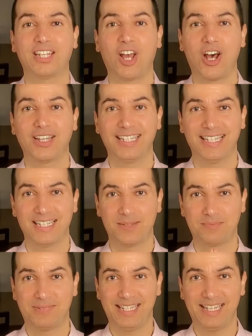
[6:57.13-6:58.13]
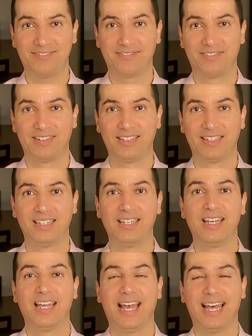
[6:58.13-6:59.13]
audience belief.
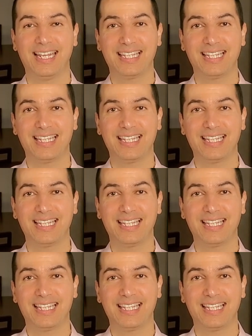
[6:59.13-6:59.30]
An